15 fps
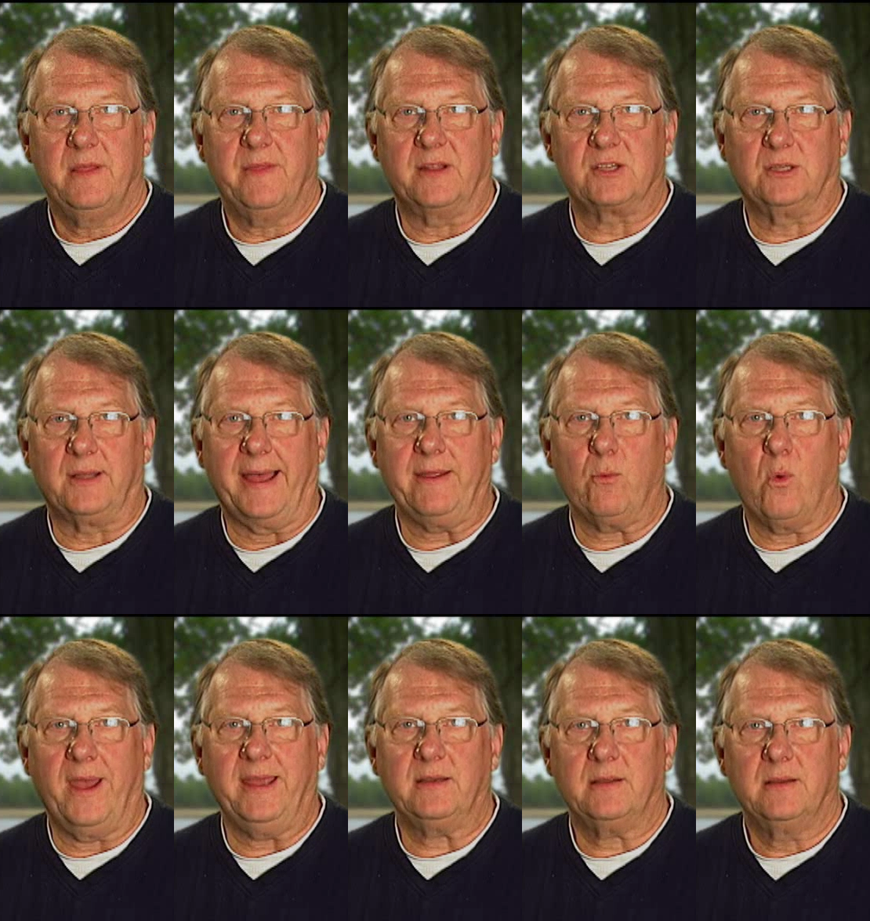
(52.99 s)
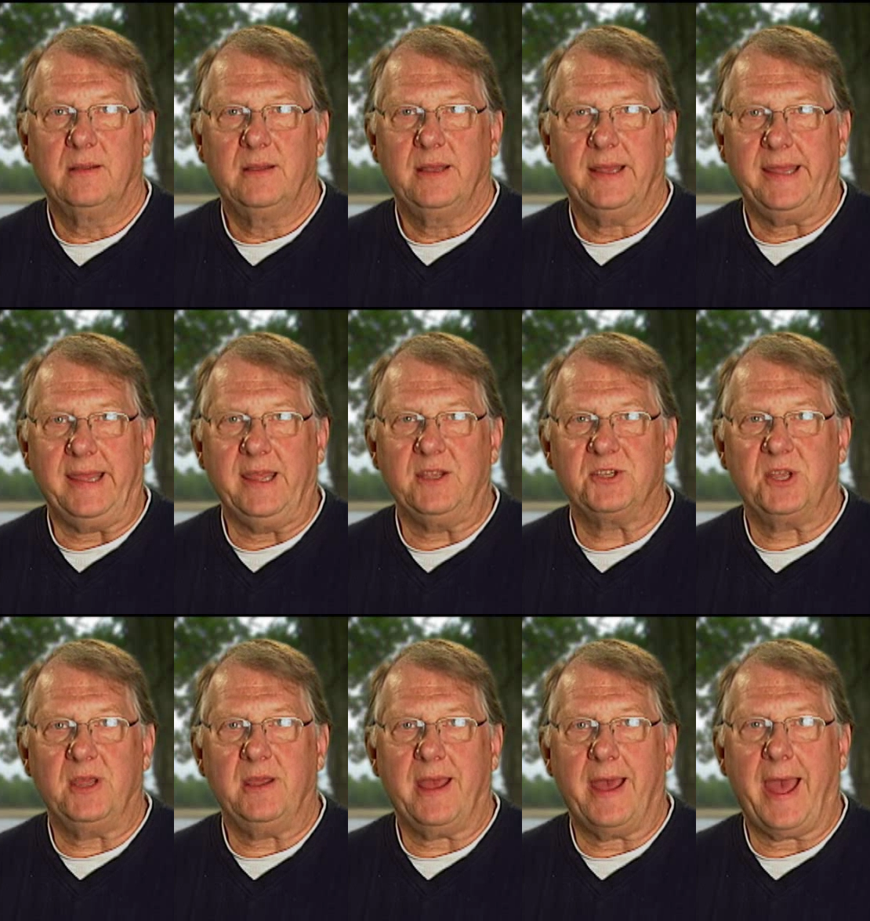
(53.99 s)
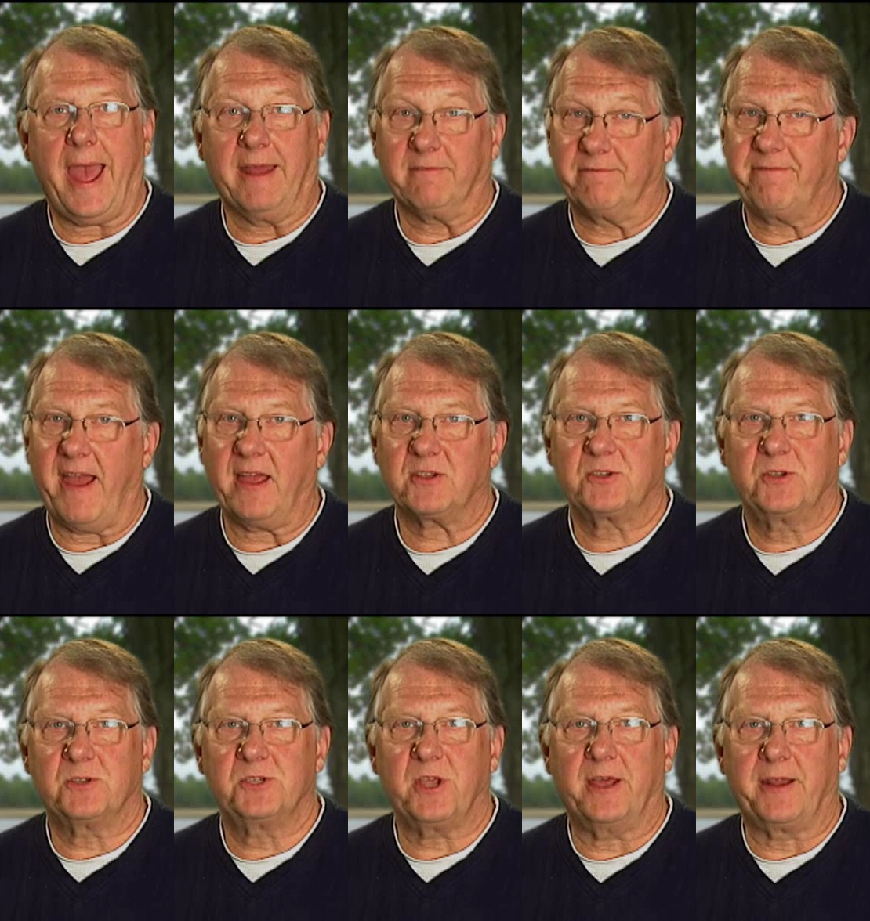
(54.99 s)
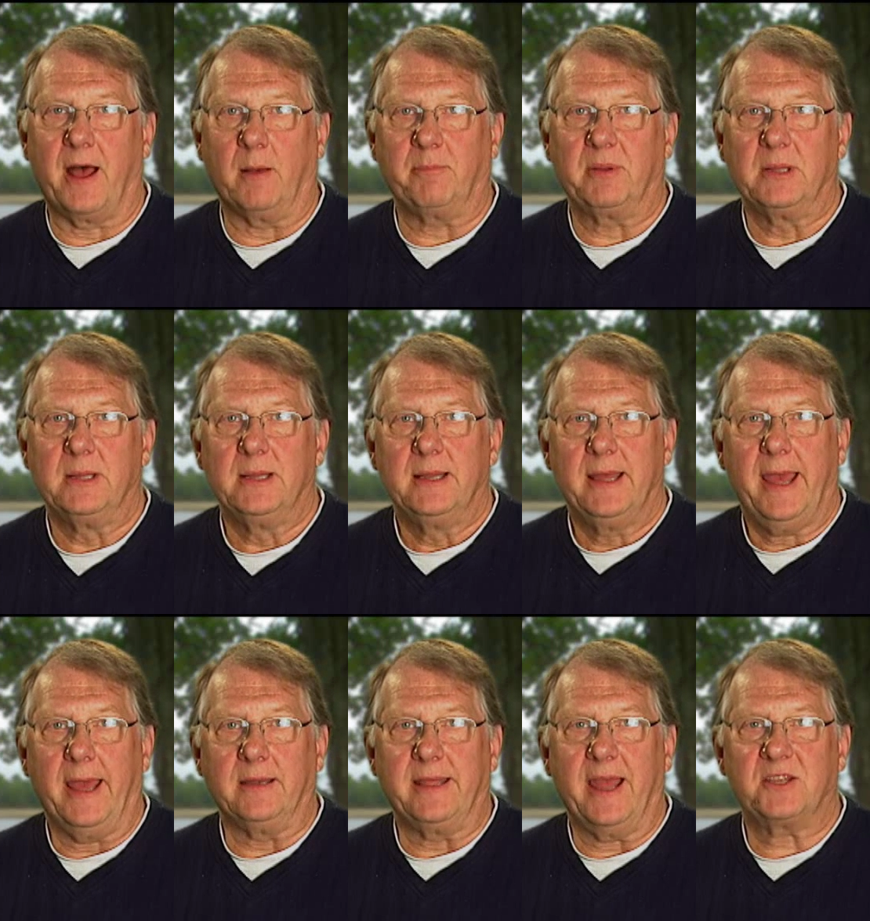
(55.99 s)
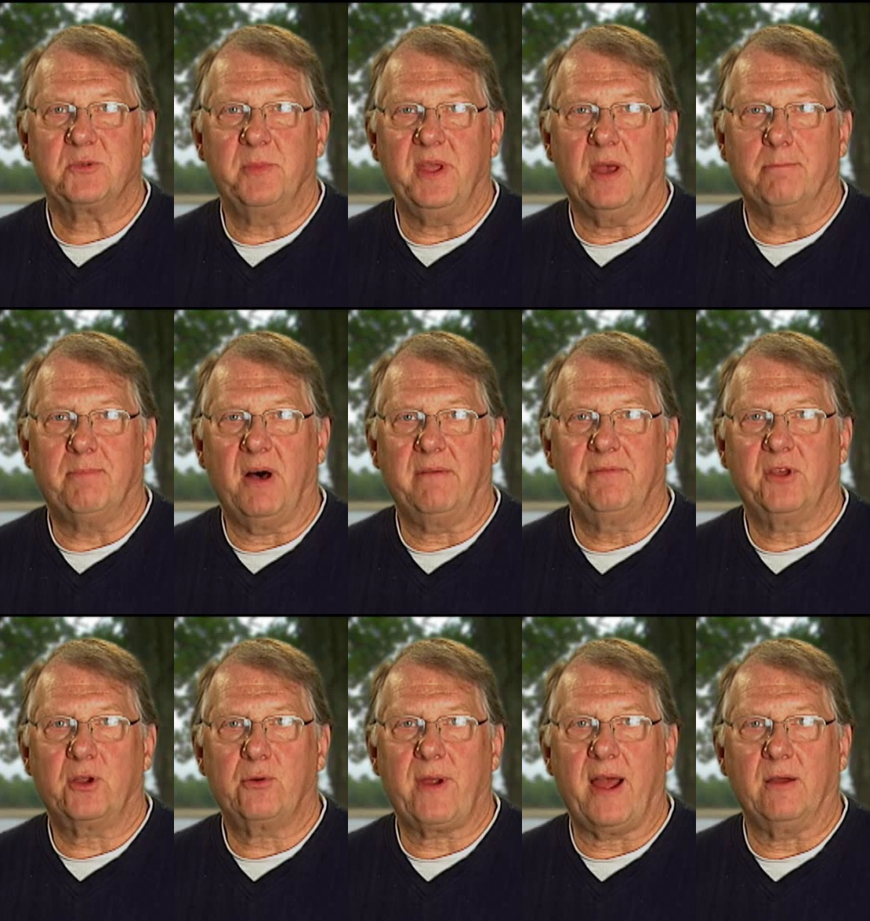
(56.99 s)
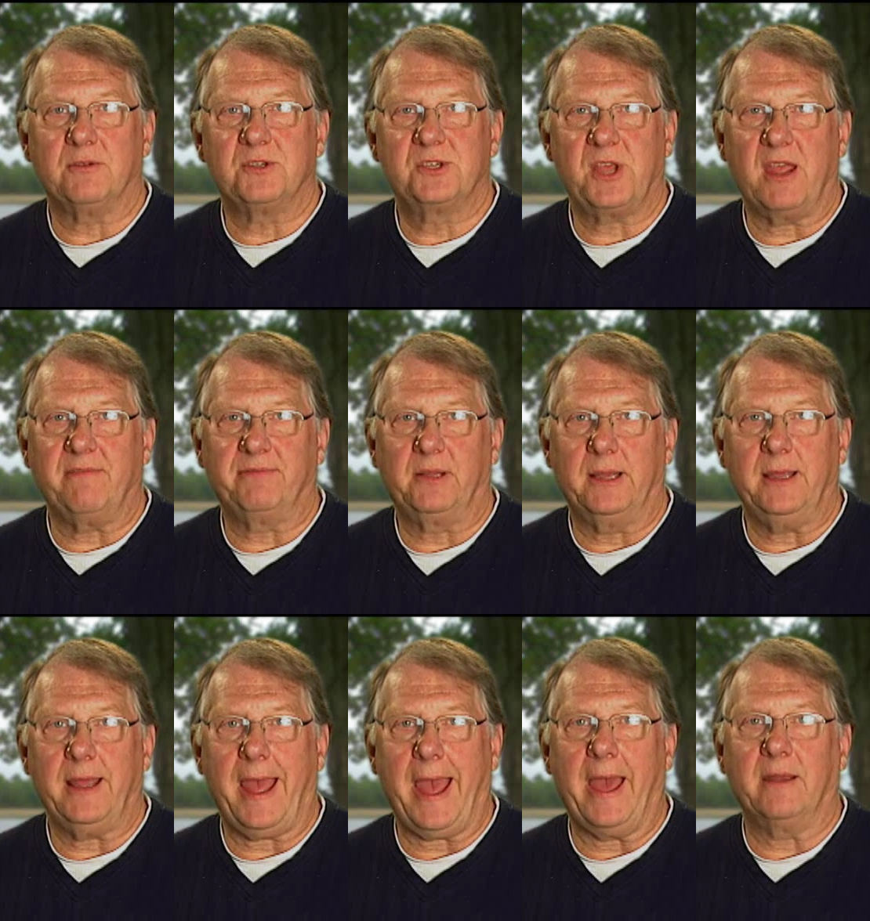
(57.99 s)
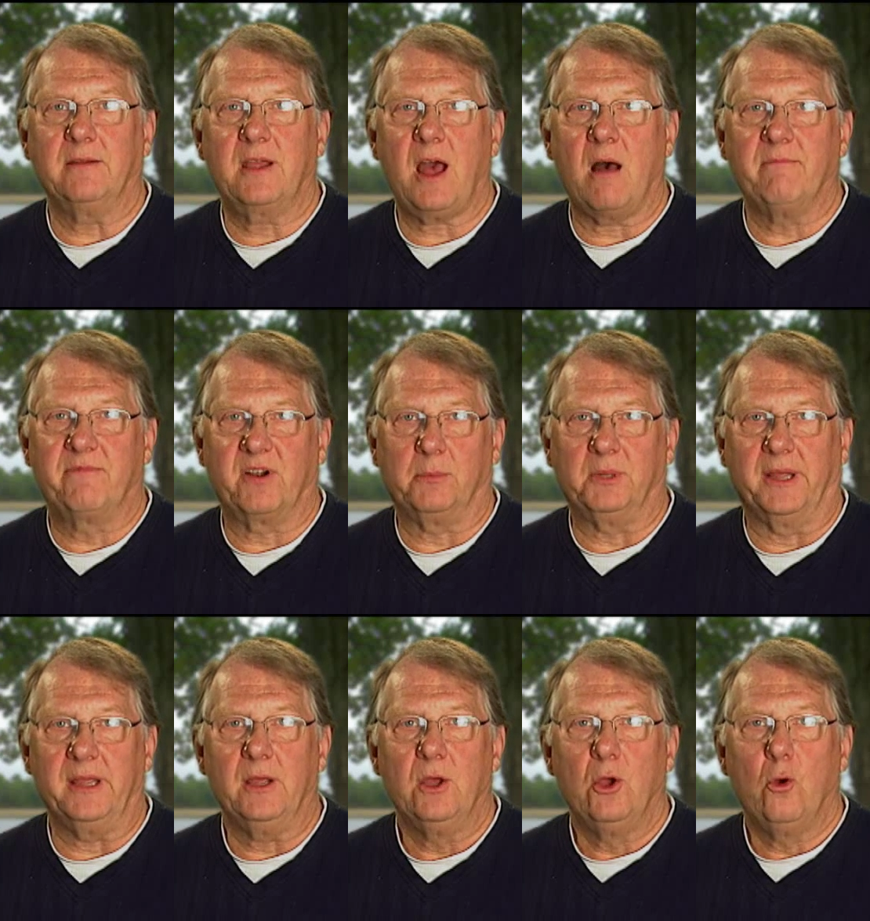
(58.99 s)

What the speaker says: that's lightweight, easy, and fast to set up, and gets me above the crowd safely and comfortably